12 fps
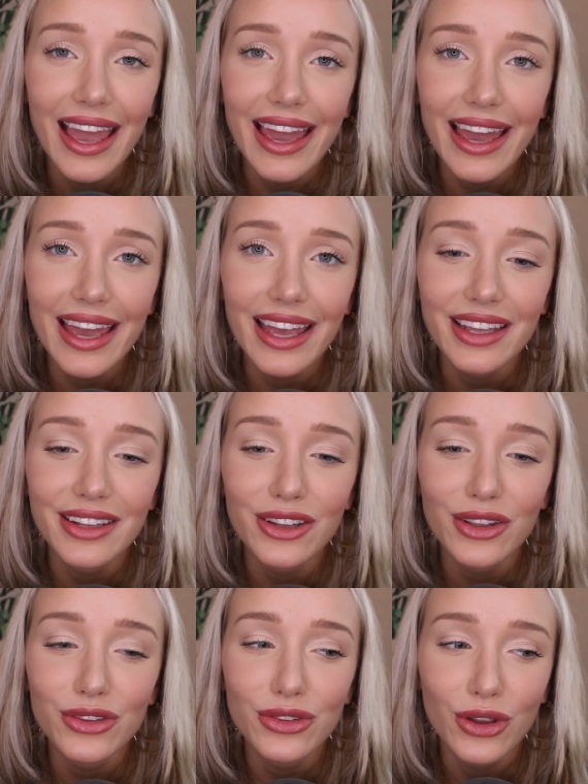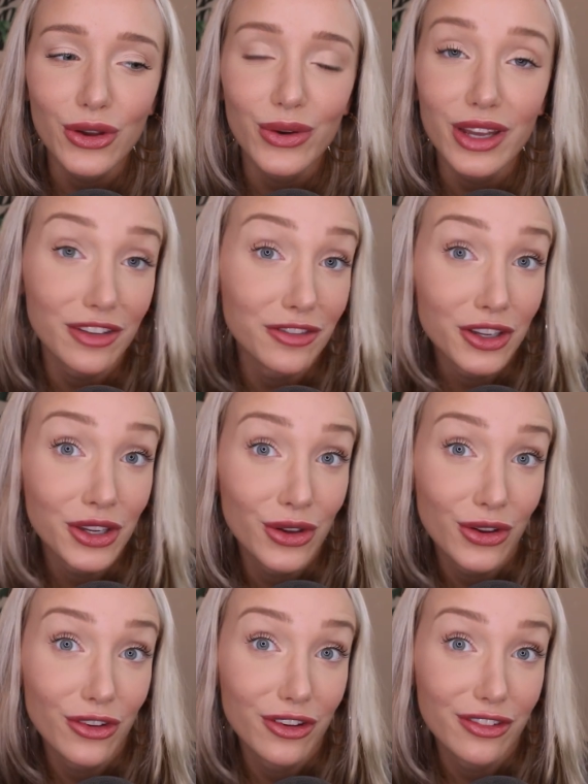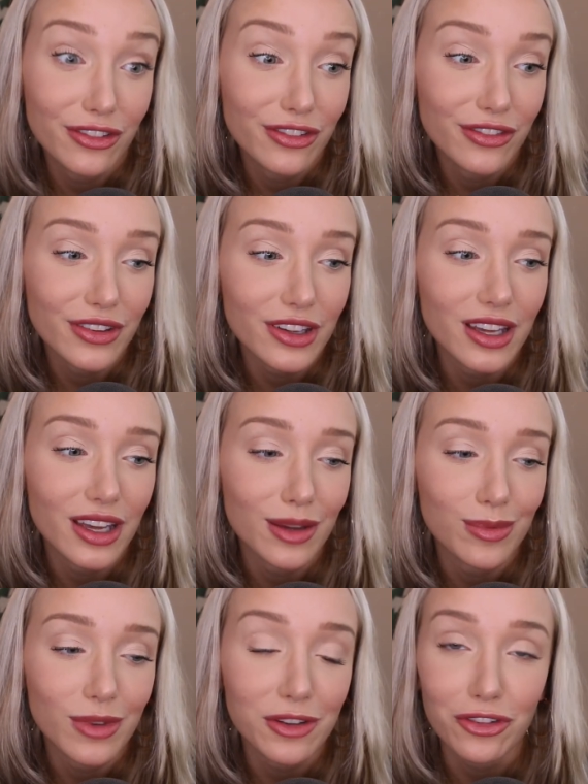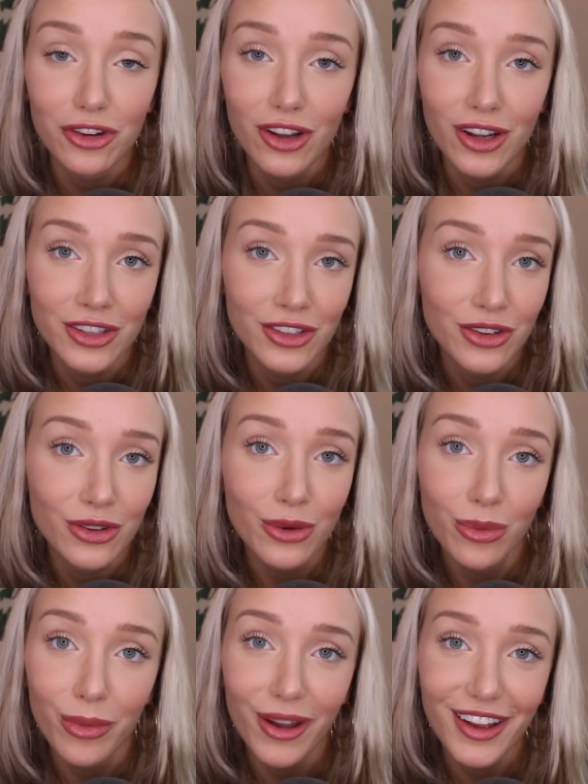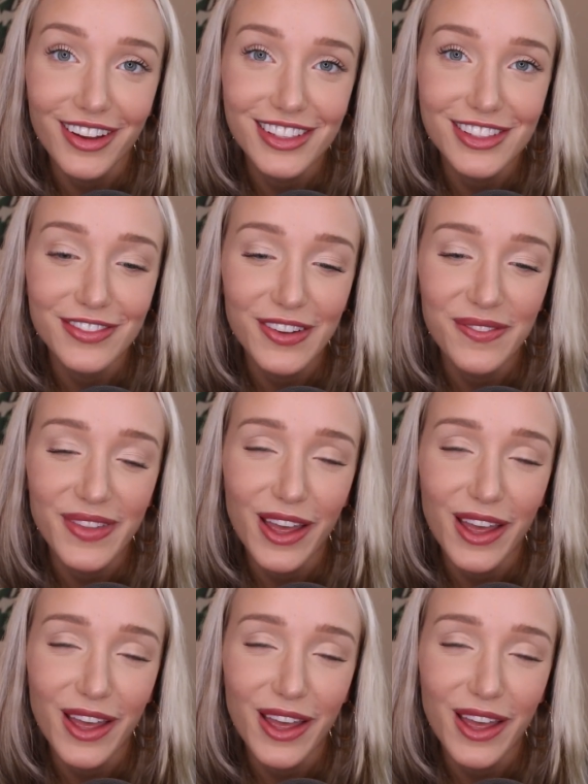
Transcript: and also if you've ever gotten your own box from